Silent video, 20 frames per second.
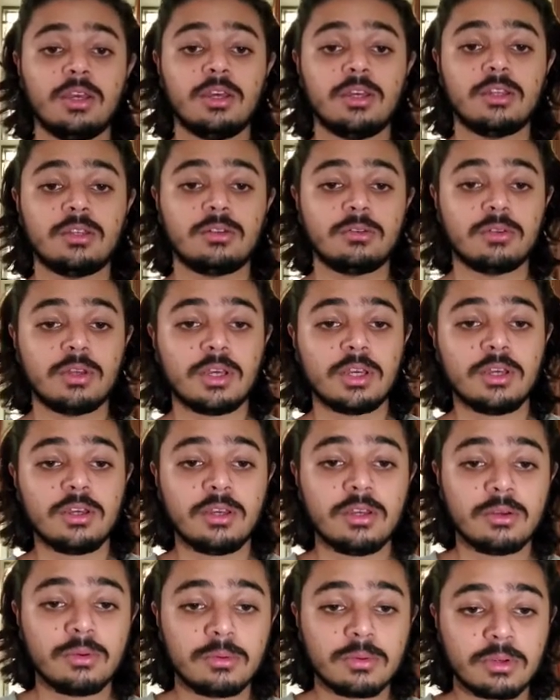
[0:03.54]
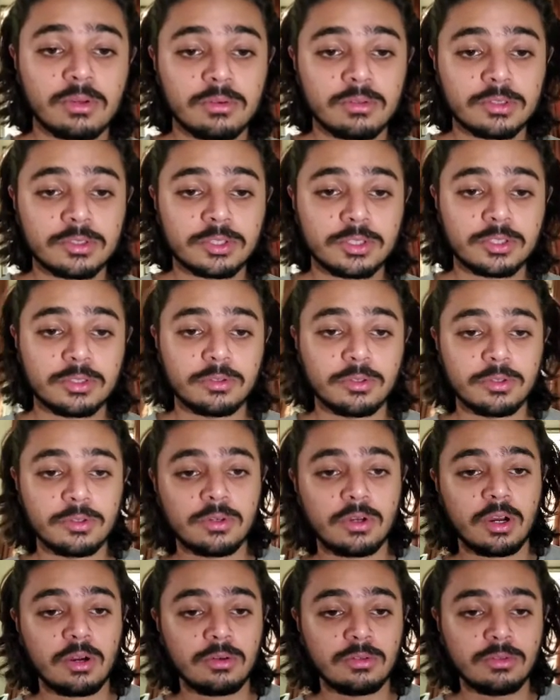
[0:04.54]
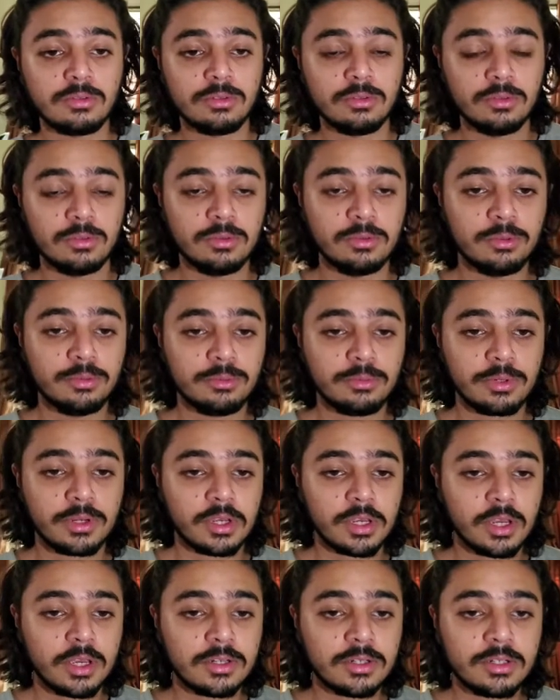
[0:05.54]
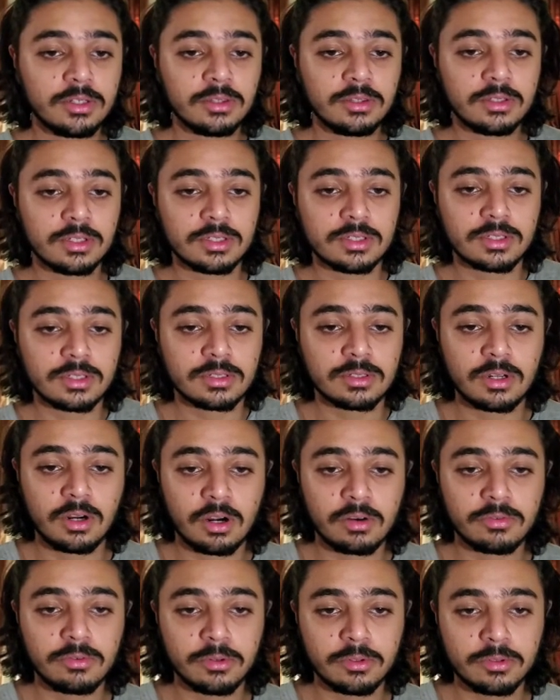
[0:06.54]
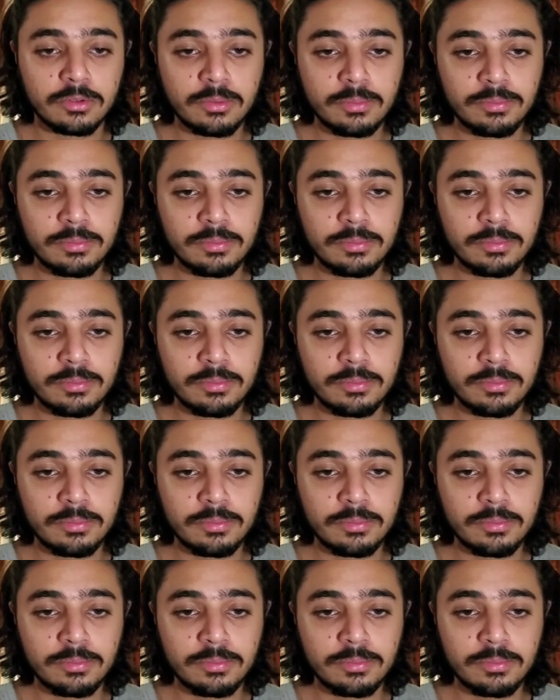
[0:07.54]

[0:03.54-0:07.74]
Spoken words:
Today we're gonna show you how to edit this car photo.